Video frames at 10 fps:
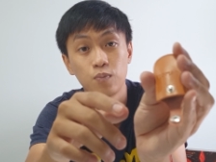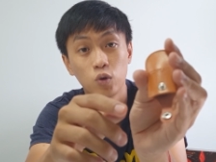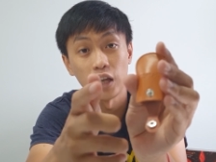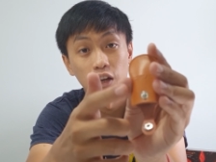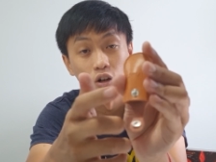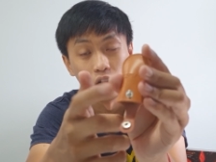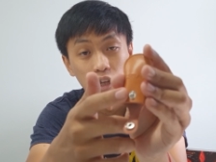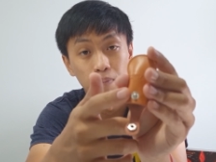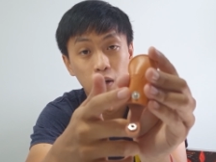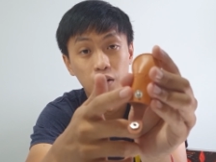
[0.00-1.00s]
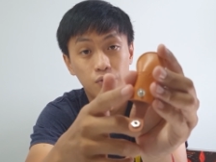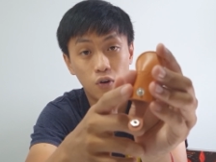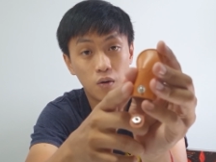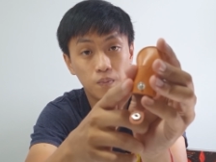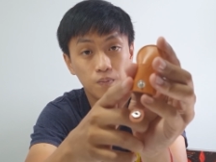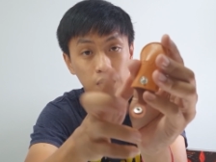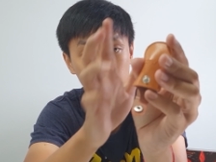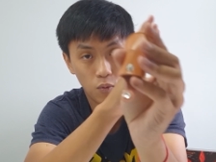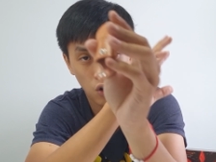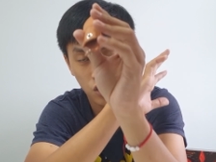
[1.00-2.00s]
protect your nipple from the
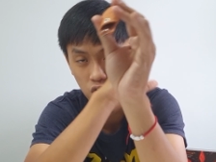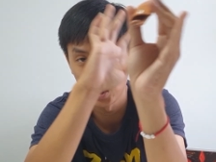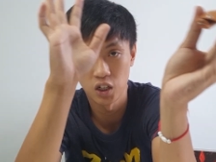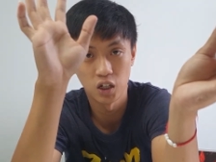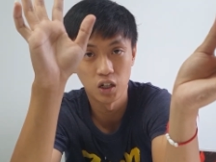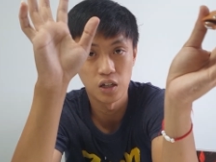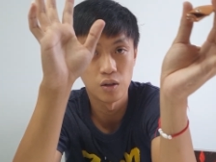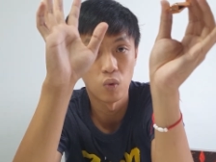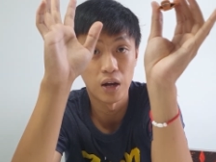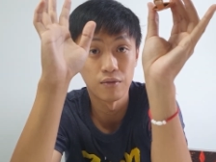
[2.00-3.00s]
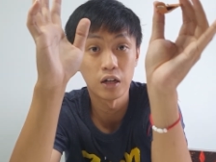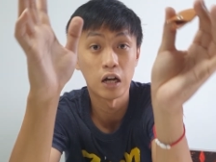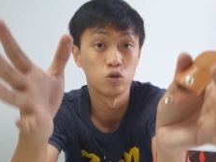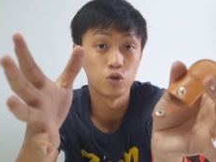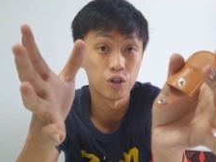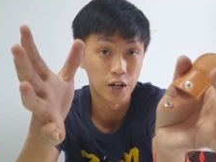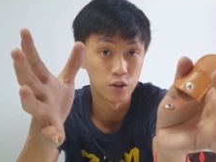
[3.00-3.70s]
moisture in whatever country you are